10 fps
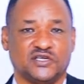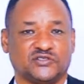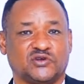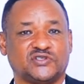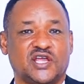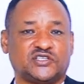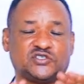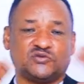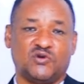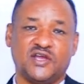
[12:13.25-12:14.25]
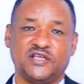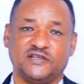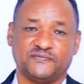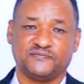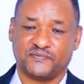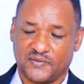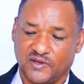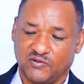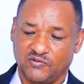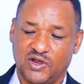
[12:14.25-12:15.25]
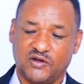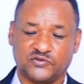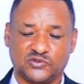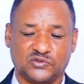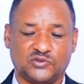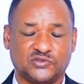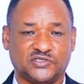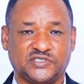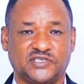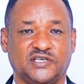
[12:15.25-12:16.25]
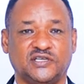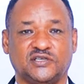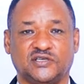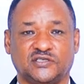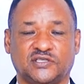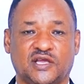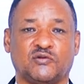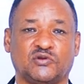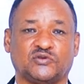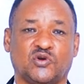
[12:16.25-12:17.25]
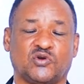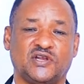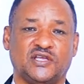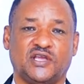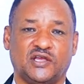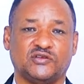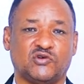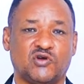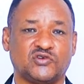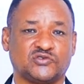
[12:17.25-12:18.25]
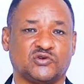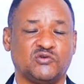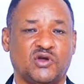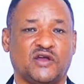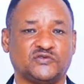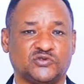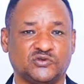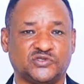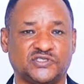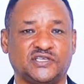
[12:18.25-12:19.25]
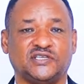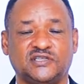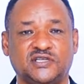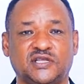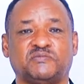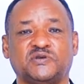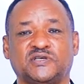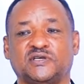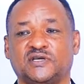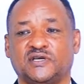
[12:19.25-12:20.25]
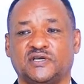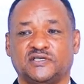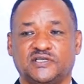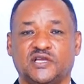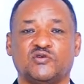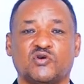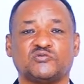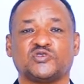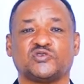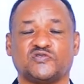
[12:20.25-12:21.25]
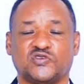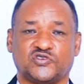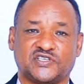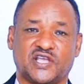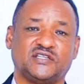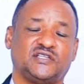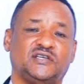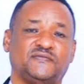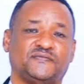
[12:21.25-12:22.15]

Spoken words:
So that's why we have to see thoroughly, and also we have to see deep the norms of the society